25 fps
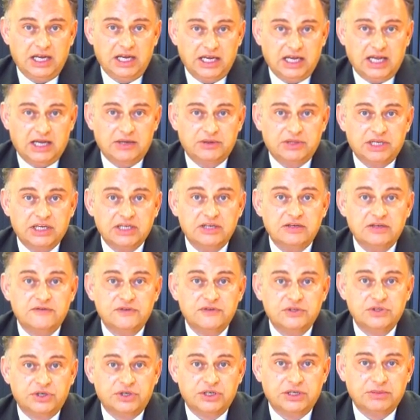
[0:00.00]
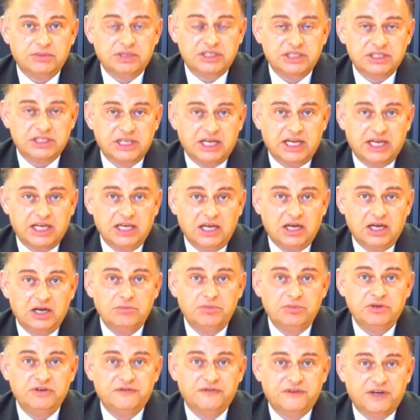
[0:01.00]
Anyhow, thank you for joining me today.
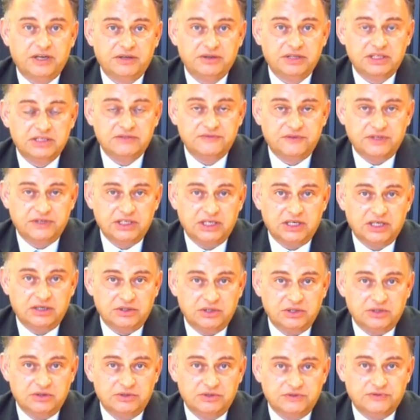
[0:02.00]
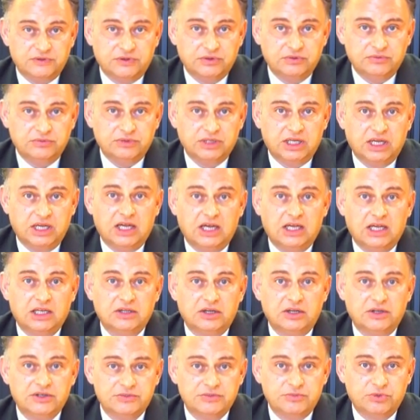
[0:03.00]
Hope you found this video useful.
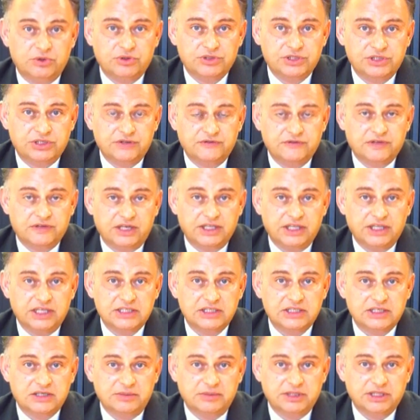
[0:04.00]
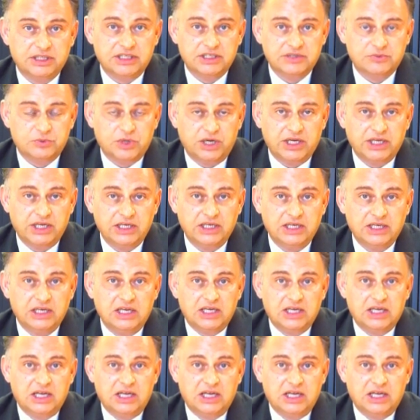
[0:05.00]
Lots more stuff like this coming this way.